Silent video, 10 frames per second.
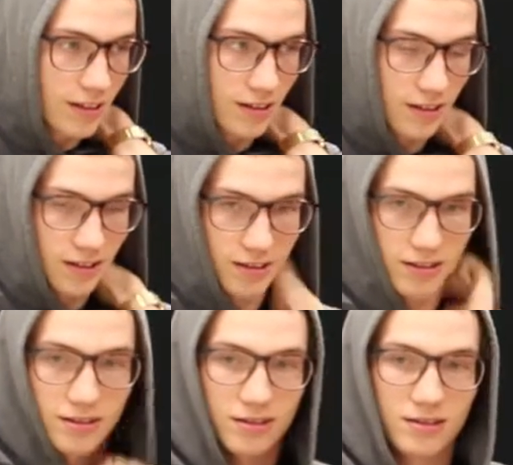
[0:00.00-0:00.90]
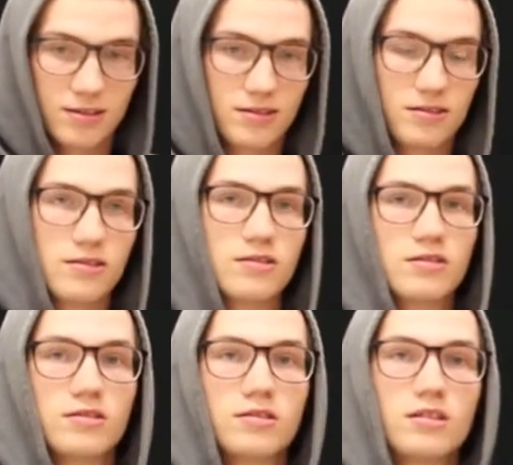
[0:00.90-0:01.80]

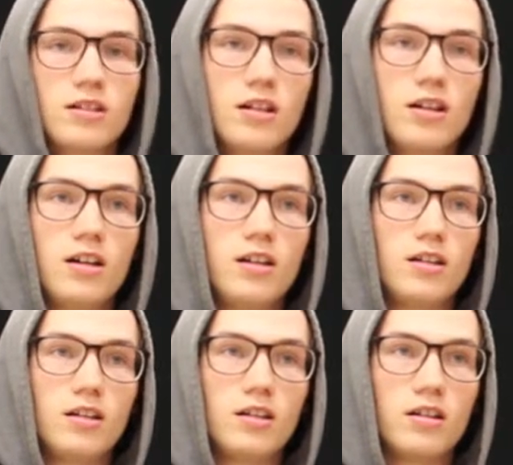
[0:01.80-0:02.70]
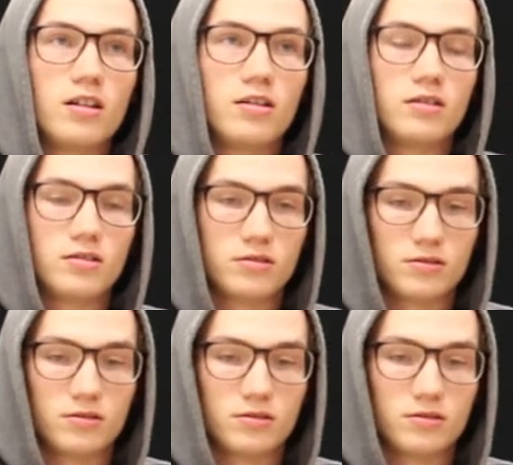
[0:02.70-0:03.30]
The person shown says nothing.